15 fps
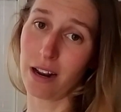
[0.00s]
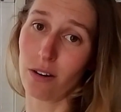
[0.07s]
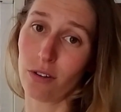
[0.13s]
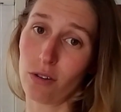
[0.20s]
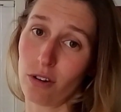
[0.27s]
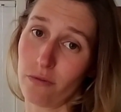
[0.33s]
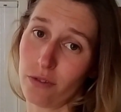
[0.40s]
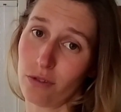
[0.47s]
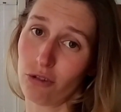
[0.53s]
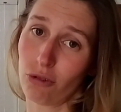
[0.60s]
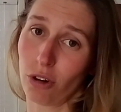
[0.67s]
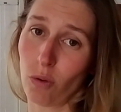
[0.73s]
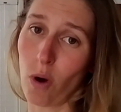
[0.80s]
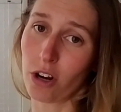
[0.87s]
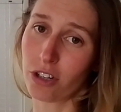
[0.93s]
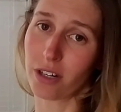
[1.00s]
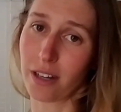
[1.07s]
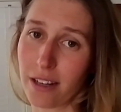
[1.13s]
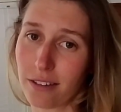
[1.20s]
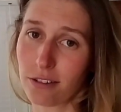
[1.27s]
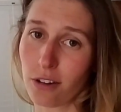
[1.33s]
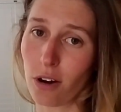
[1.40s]
don't know if you enjoy watching
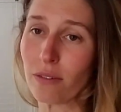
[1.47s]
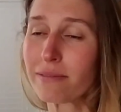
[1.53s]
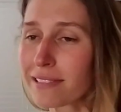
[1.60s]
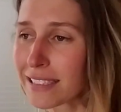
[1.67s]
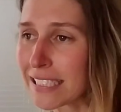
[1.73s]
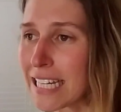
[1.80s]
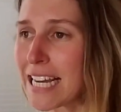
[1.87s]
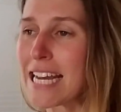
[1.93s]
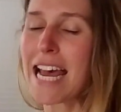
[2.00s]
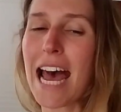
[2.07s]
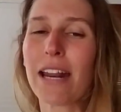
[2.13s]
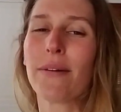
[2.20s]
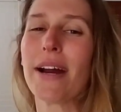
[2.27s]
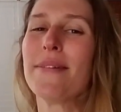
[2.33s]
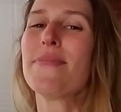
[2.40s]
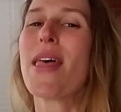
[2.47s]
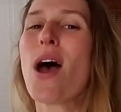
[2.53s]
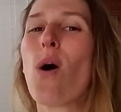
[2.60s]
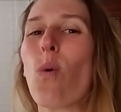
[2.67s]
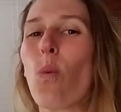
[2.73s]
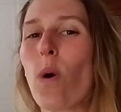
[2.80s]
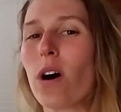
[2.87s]
it. So anyway,
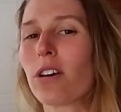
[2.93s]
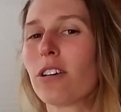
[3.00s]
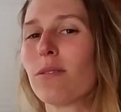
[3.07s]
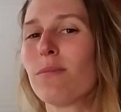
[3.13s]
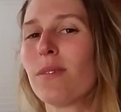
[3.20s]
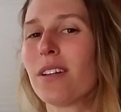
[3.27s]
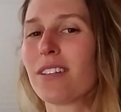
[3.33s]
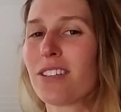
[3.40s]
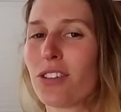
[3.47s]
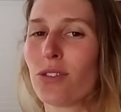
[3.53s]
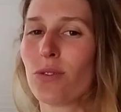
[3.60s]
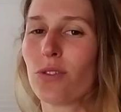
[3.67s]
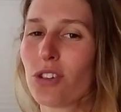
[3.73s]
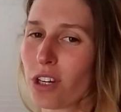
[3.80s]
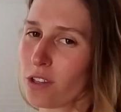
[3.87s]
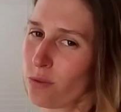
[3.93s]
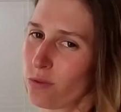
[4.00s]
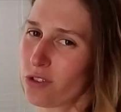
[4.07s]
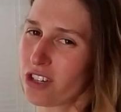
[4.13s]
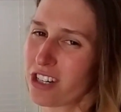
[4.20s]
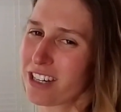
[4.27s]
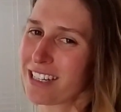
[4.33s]
welcome to Chix with
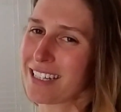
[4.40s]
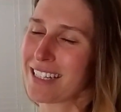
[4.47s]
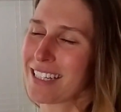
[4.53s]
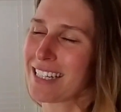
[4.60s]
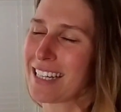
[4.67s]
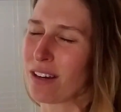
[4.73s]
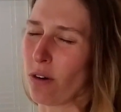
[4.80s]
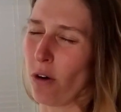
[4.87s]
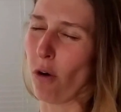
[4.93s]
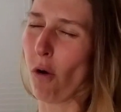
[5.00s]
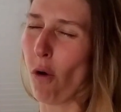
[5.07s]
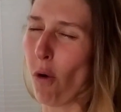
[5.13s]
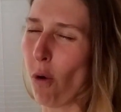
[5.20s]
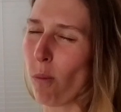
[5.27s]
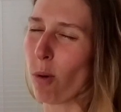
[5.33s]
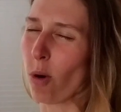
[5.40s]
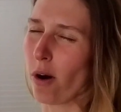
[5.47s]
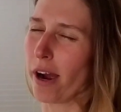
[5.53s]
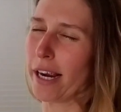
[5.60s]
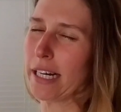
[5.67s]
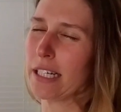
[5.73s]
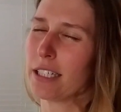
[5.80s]
Tricks', oh
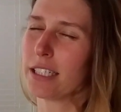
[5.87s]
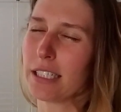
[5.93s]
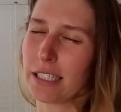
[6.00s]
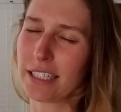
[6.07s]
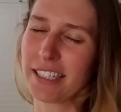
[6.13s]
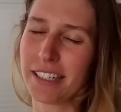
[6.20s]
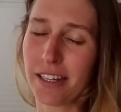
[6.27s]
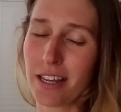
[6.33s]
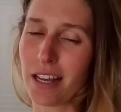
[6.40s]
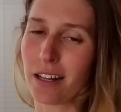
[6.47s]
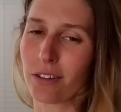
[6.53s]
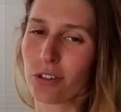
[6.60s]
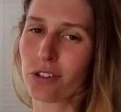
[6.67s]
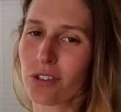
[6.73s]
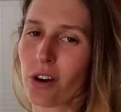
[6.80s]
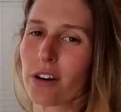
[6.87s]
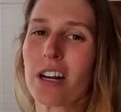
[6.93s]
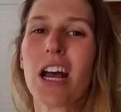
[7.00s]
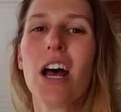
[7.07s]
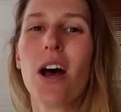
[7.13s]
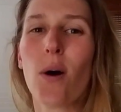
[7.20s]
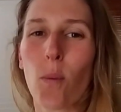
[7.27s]
boy, English is hard.
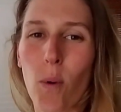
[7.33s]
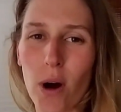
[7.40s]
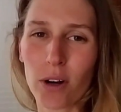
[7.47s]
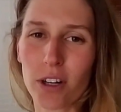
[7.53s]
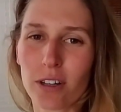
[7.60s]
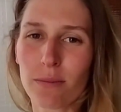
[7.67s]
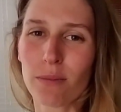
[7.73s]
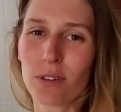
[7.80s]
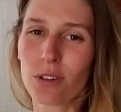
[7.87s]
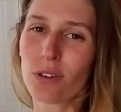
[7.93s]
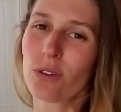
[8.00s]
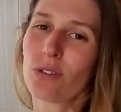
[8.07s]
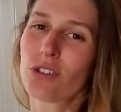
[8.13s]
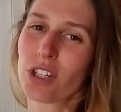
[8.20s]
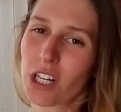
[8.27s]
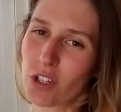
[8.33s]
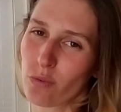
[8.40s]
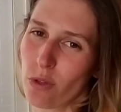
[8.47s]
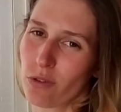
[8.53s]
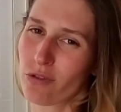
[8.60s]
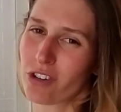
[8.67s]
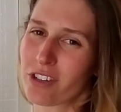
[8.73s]
Welcome to Chix
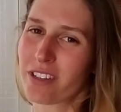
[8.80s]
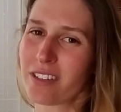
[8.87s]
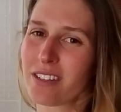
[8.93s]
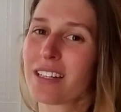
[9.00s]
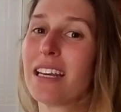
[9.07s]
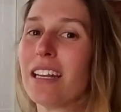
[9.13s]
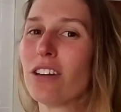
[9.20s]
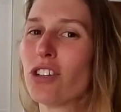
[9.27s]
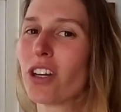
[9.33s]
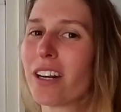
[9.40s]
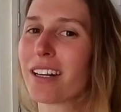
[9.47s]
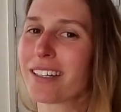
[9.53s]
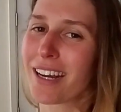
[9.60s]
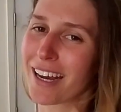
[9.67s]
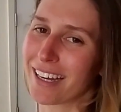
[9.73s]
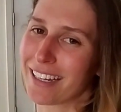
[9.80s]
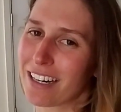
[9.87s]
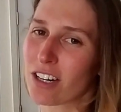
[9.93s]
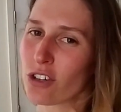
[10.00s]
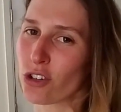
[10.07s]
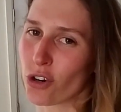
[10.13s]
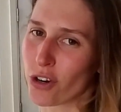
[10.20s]
with Tricks' ketogenic diet
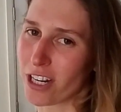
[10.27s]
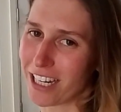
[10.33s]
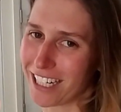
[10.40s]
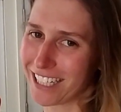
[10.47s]
journey.